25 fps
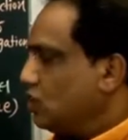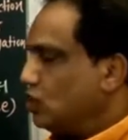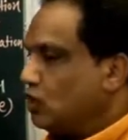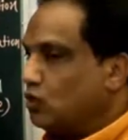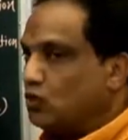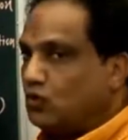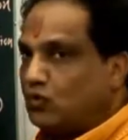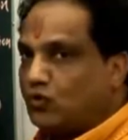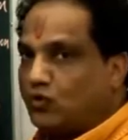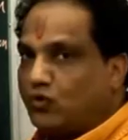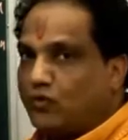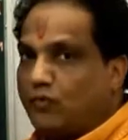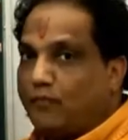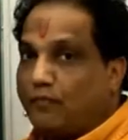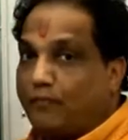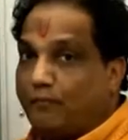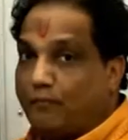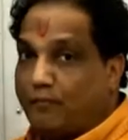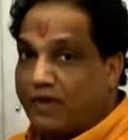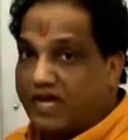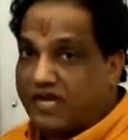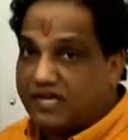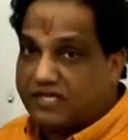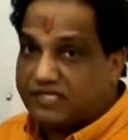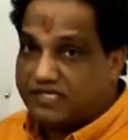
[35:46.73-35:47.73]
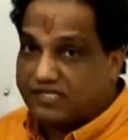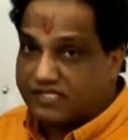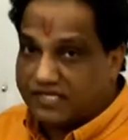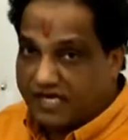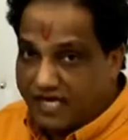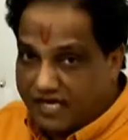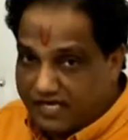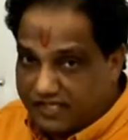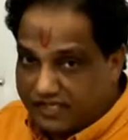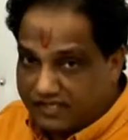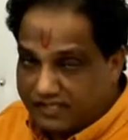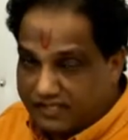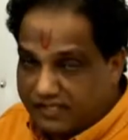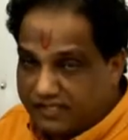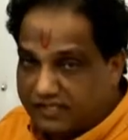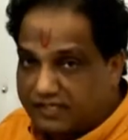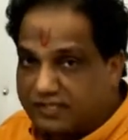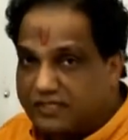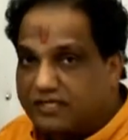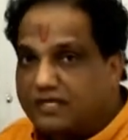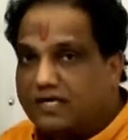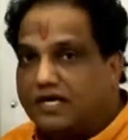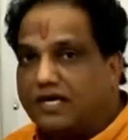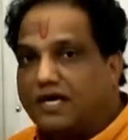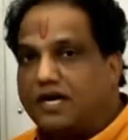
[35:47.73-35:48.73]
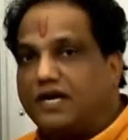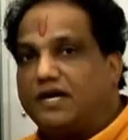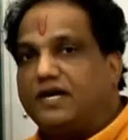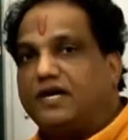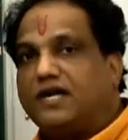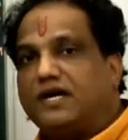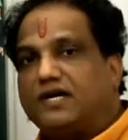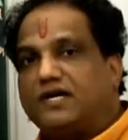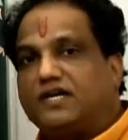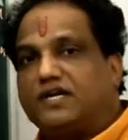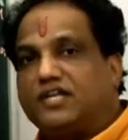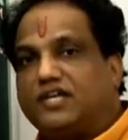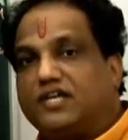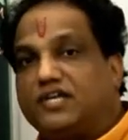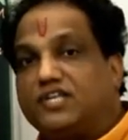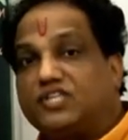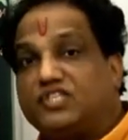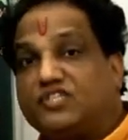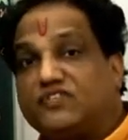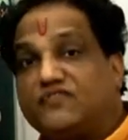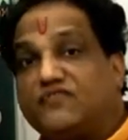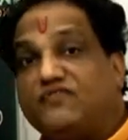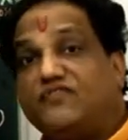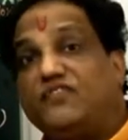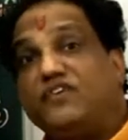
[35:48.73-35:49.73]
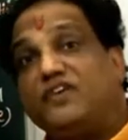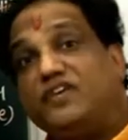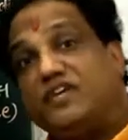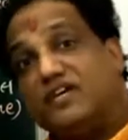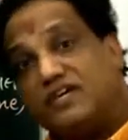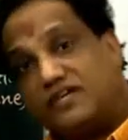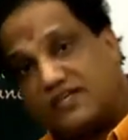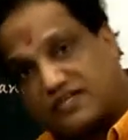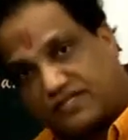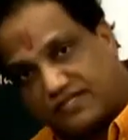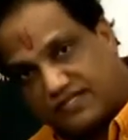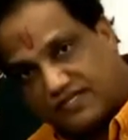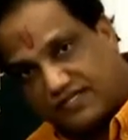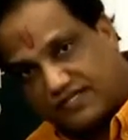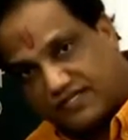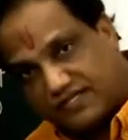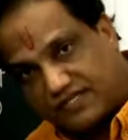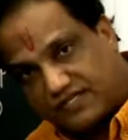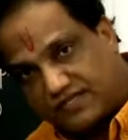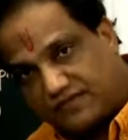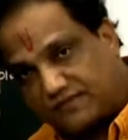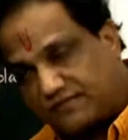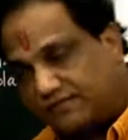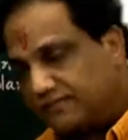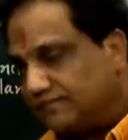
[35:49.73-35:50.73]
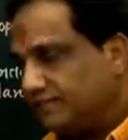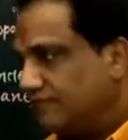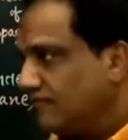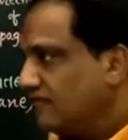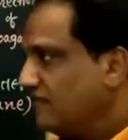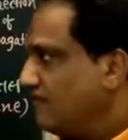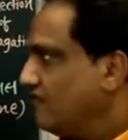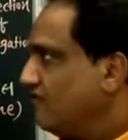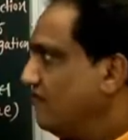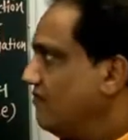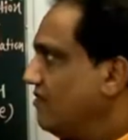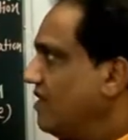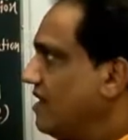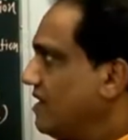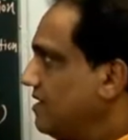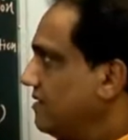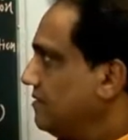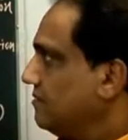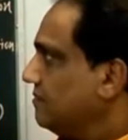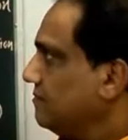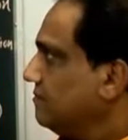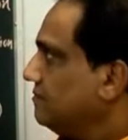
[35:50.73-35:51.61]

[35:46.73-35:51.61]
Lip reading: two big size conducting spheres. Fine.